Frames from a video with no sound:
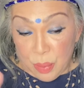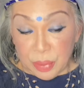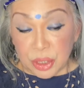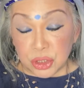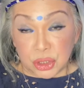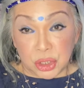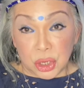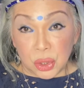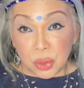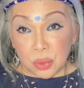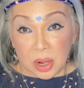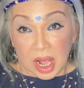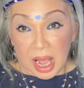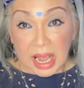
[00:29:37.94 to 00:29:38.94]
But you know,
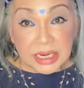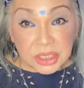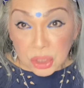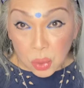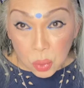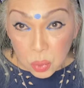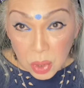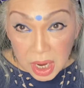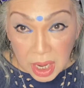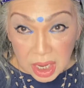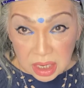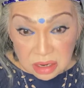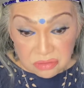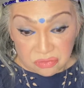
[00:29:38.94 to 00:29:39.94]
I don't
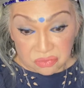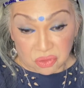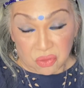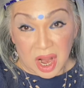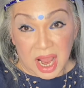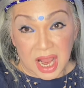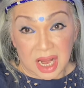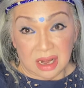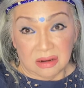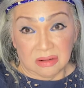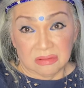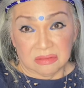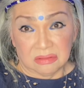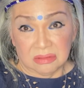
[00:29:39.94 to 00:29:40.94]
run, right?
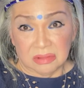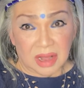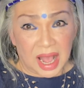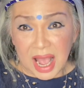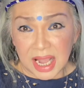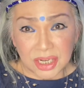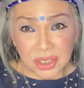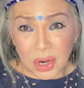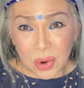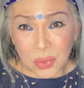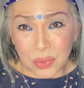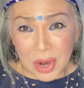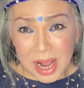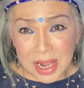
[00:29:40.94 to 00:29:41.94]
I don't
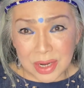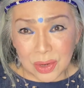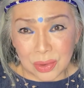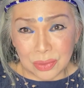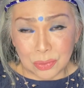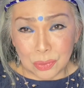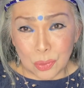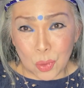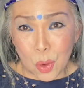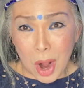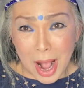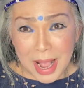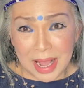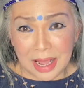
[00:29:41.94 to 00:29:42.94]
run.
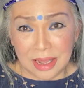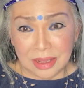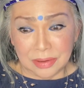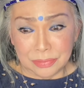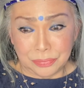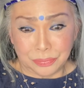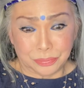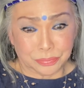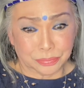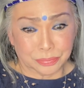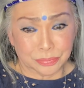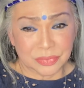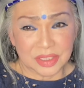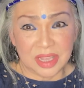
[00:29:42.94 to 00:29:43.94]
Why?
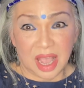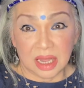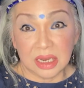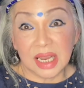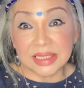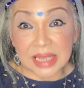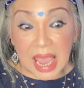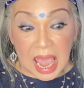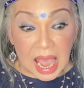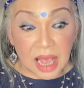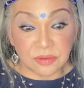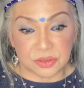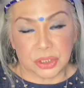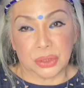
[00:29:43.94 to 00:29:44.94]
Unless I
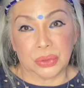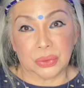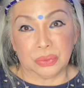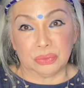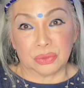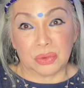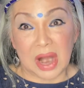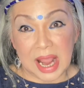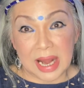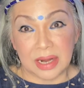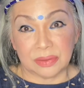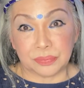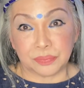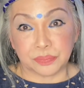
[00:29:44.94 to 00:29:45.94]
have to, right?